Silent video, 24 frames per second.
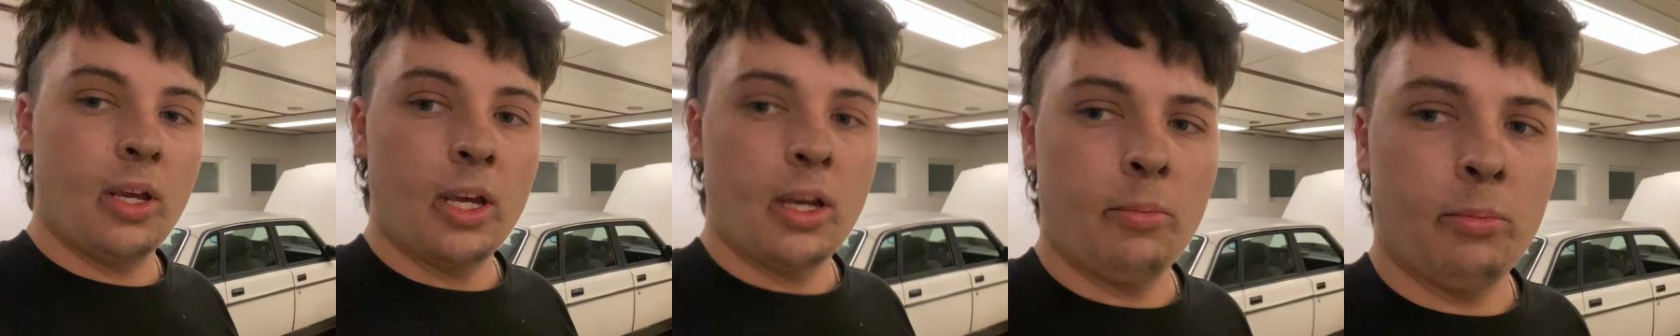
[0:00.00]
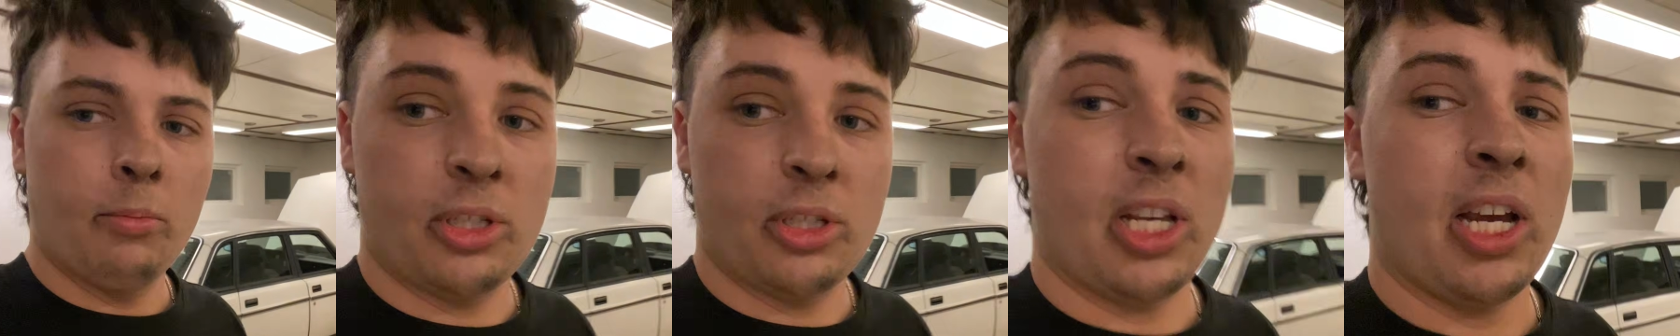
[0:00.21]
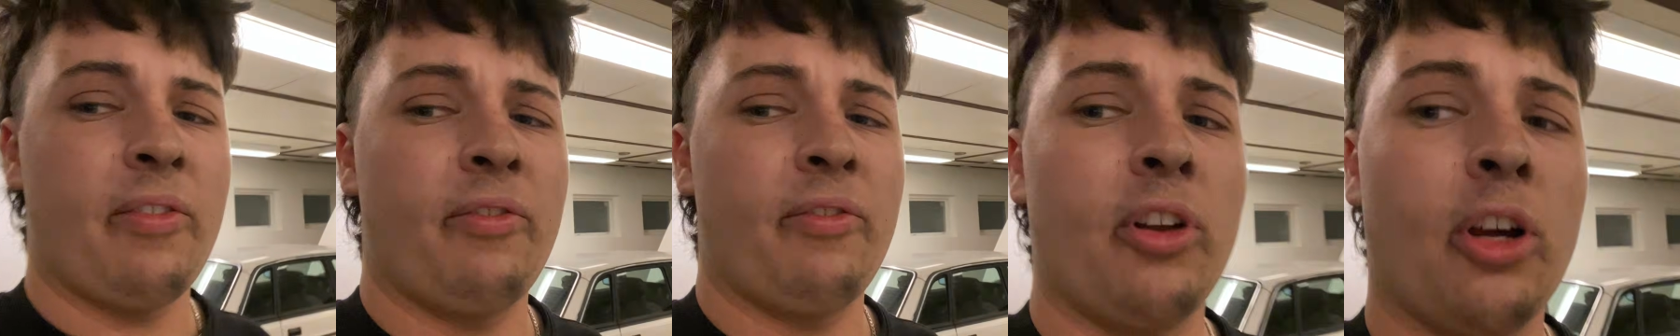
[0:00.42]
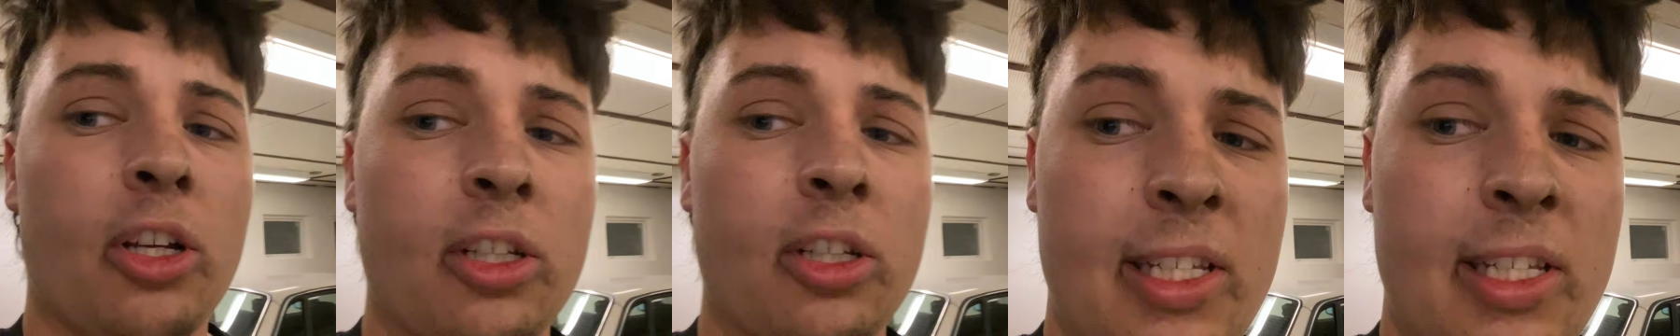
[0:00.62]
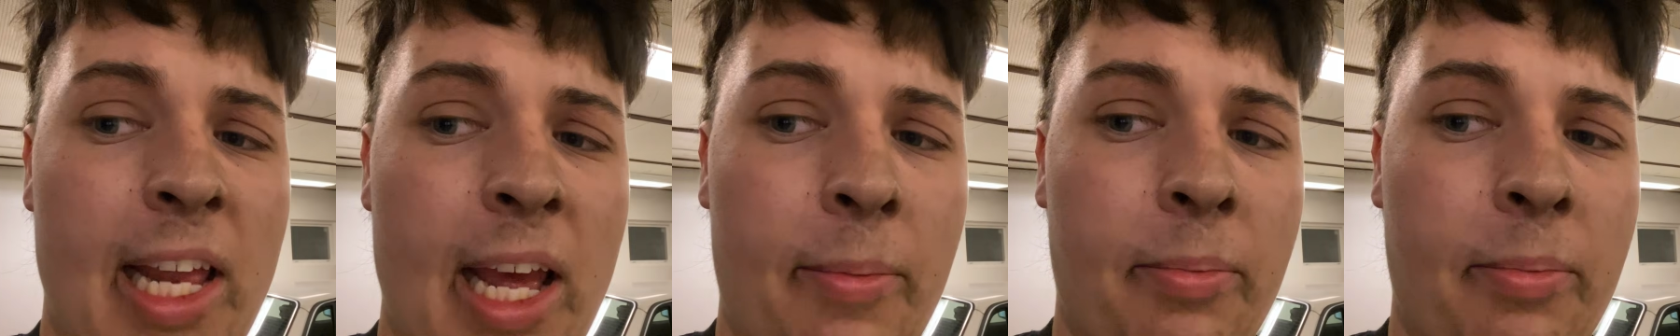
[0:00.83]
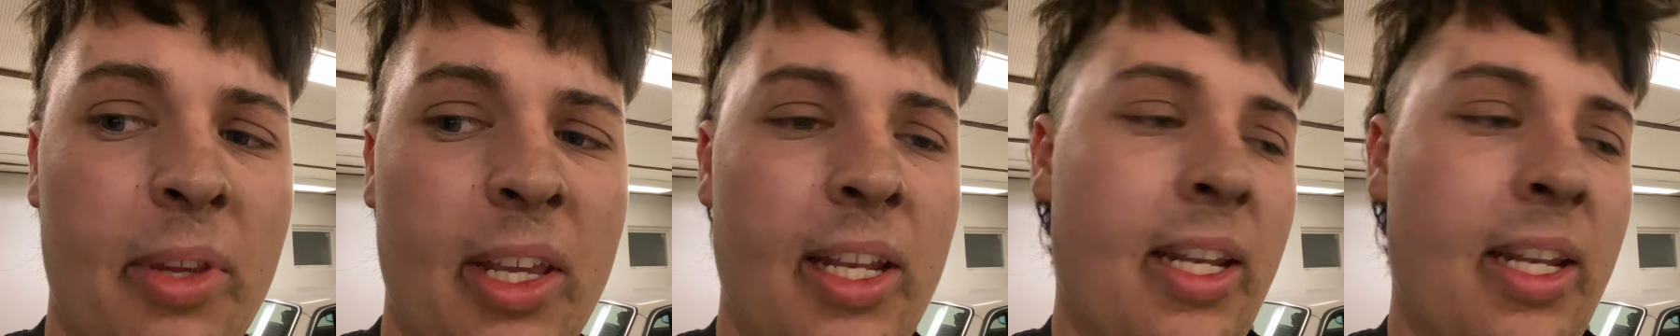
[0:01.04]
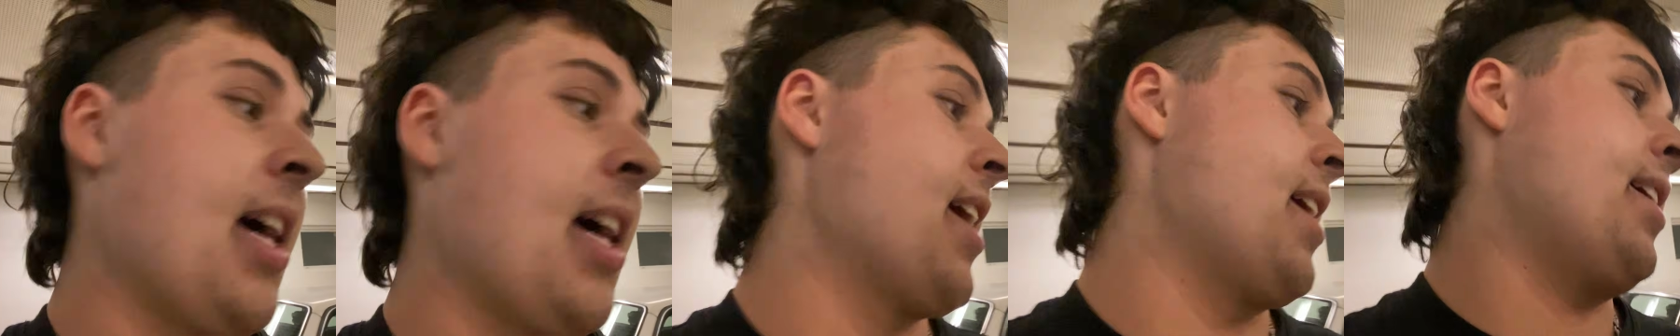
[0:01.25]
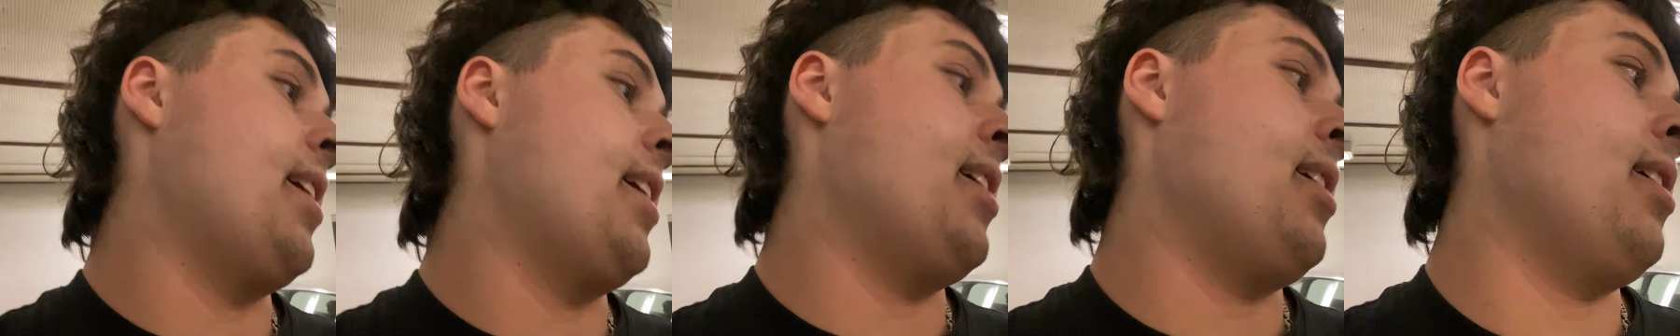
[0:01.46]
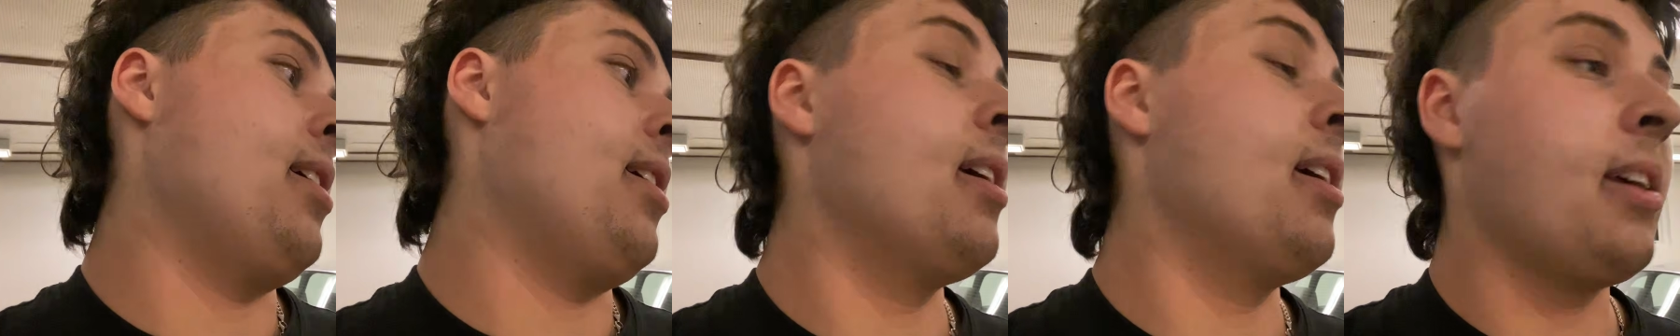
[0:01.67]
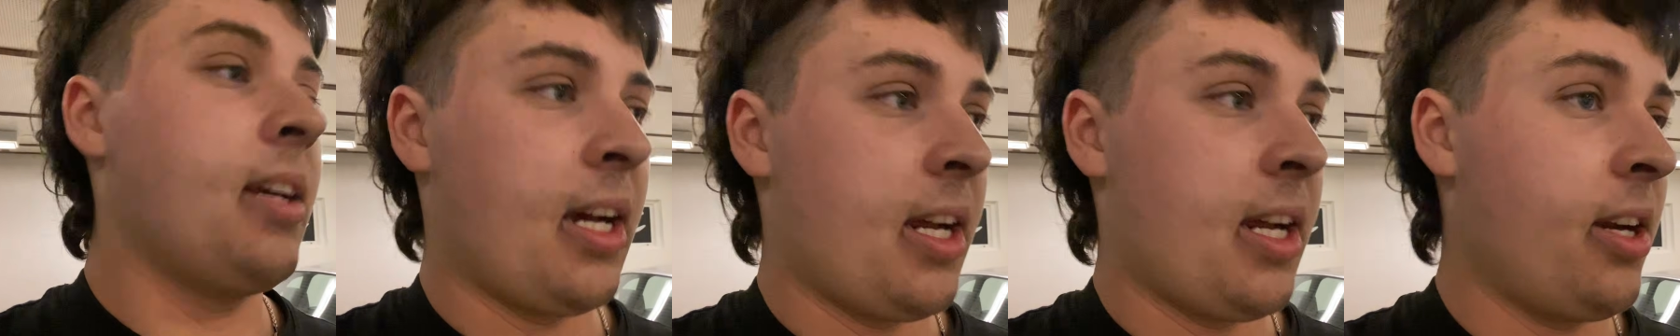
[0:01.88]
because I've not slept in like,
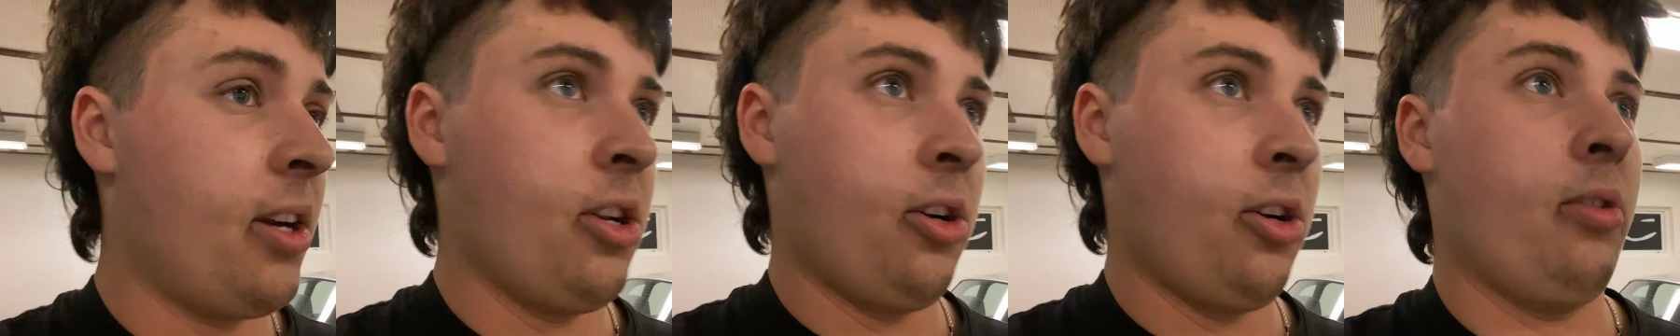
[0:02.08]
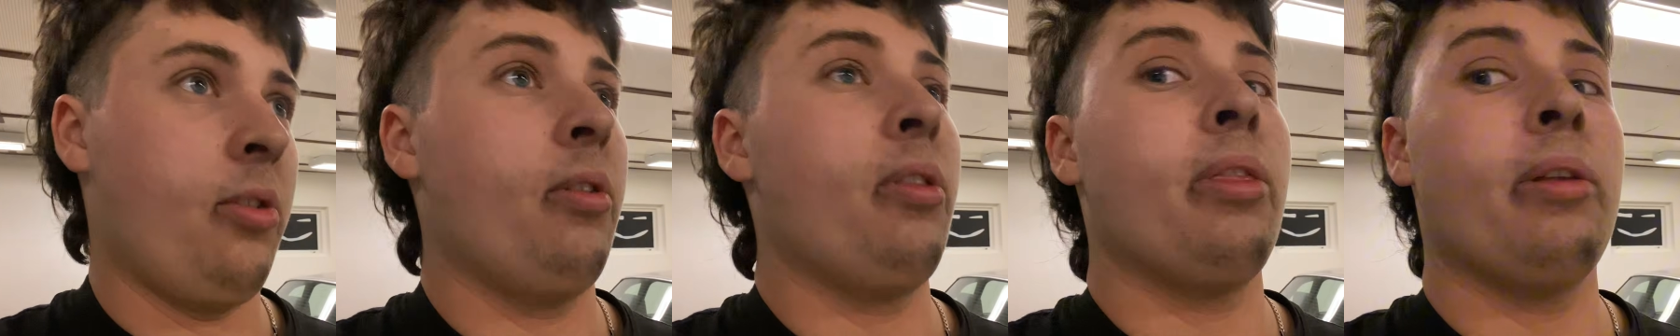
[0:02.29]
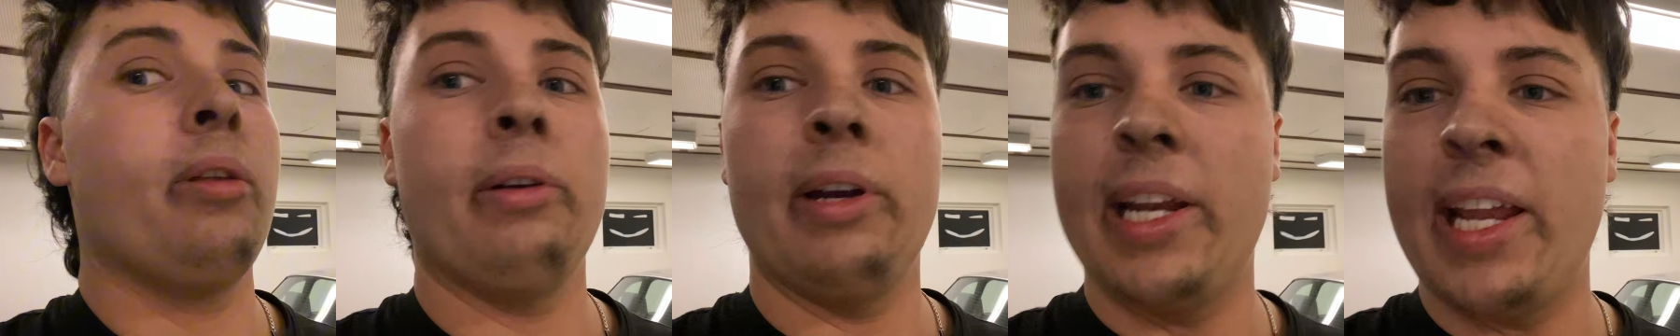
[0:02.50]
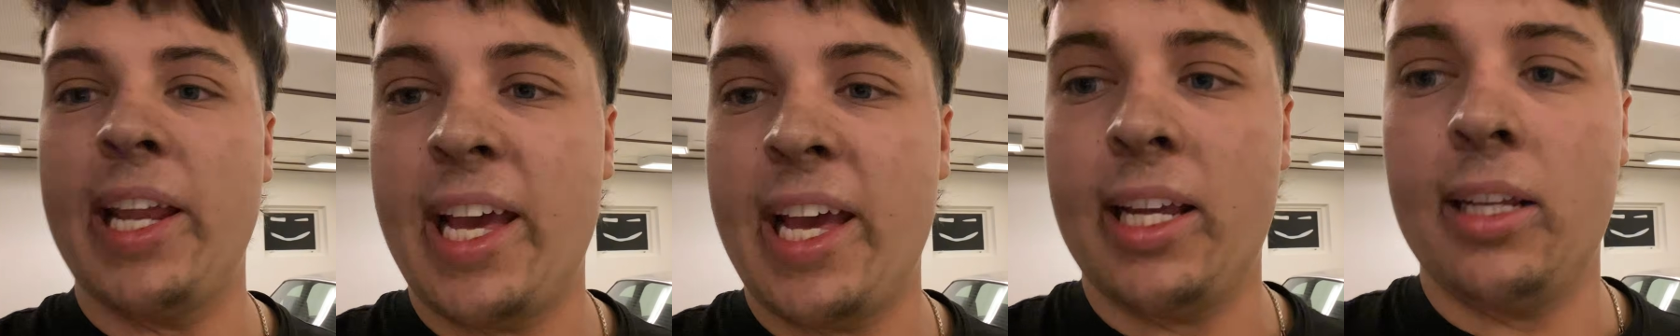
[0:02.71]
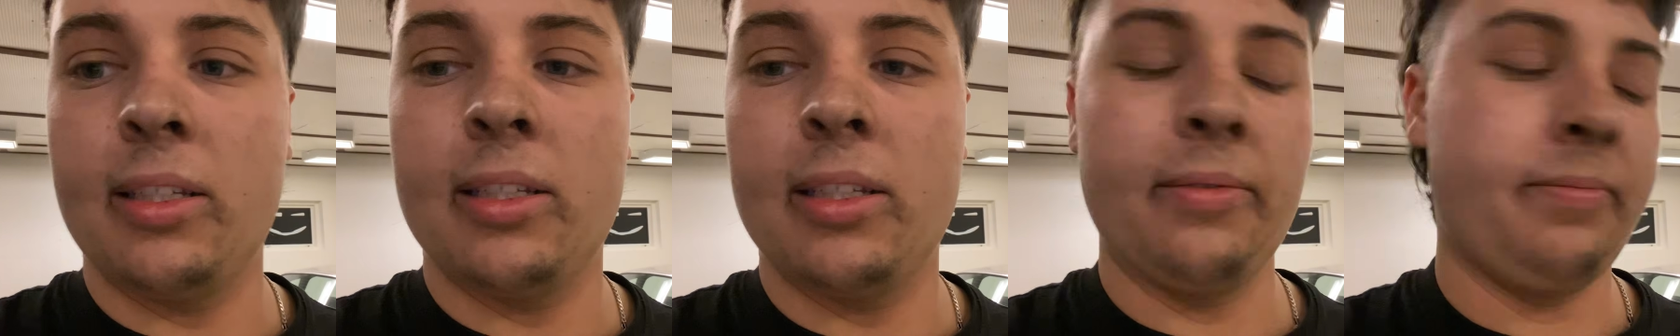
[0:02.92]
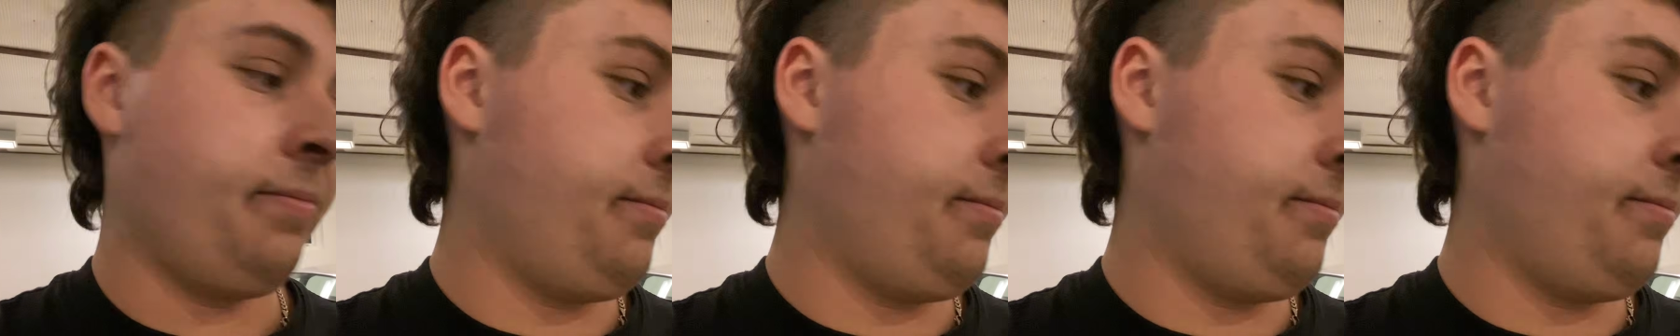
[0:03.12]
I don't know, 3 days.